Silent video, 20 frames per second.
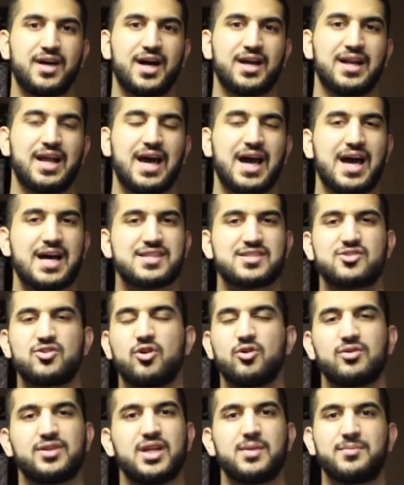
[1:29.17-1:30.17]
wa ta'ala has
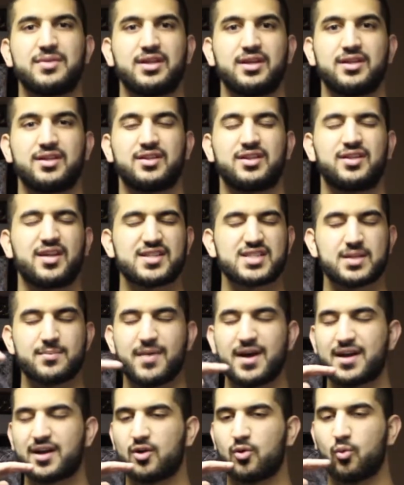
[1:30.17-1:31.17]
no limit. It doesn't
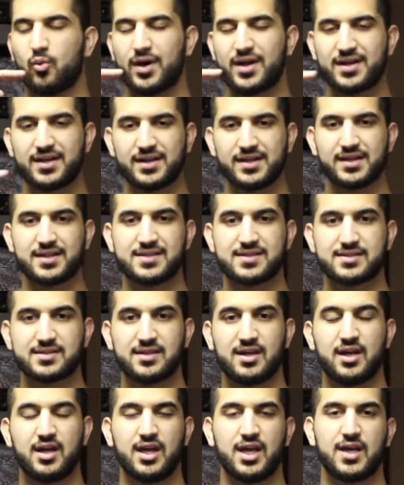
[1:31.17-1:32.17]
matter what it is.